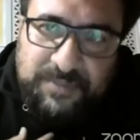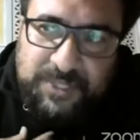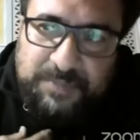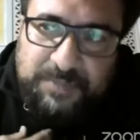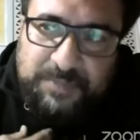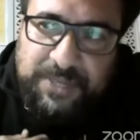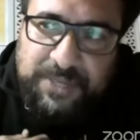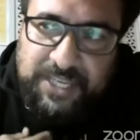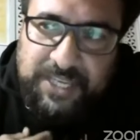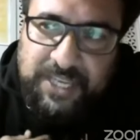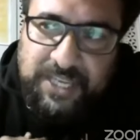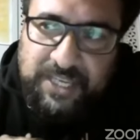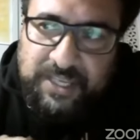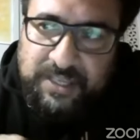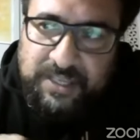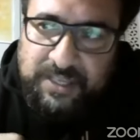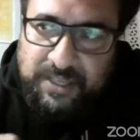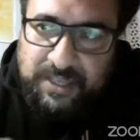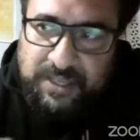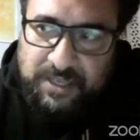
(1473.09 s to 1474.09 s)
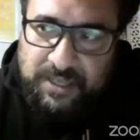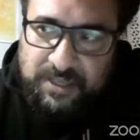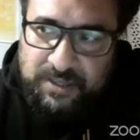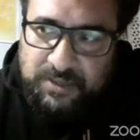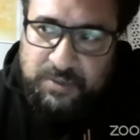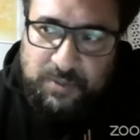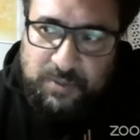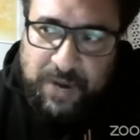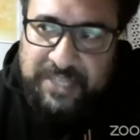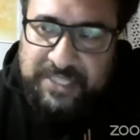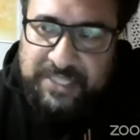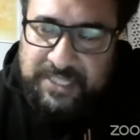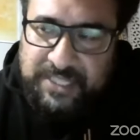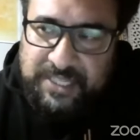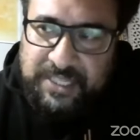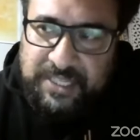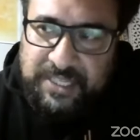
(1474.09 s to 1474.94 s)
speaking to writing.